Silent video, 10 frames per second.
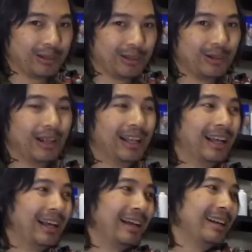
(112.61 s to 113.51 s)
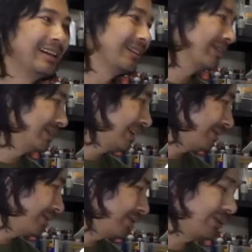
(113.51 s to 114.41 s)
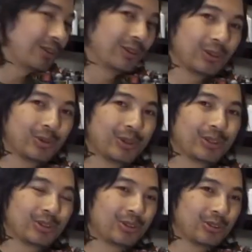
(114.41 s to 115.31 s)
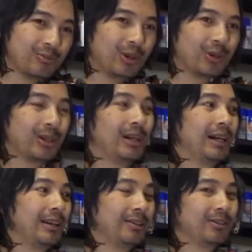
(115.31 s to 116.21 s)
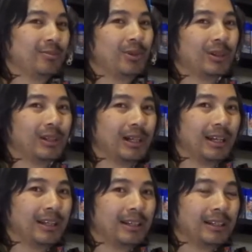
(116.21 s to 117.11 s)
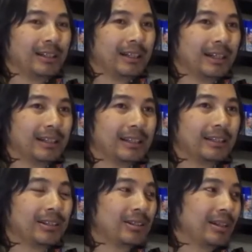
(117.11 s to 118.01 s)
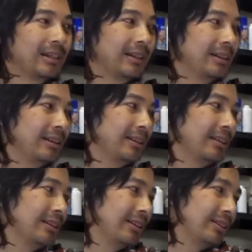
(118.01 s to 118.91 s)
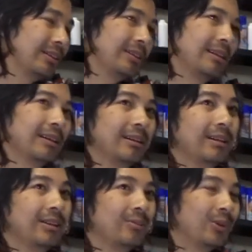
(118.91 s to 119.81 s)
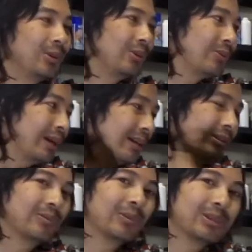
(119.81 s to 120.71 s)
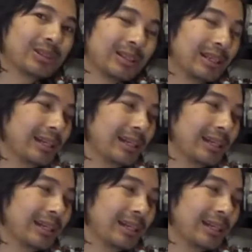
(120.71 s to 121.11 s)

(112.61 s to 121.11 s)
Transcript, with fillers: So because that controller is always smoking hot, smoking hot, and it just like and, and the more you ride it, the worse it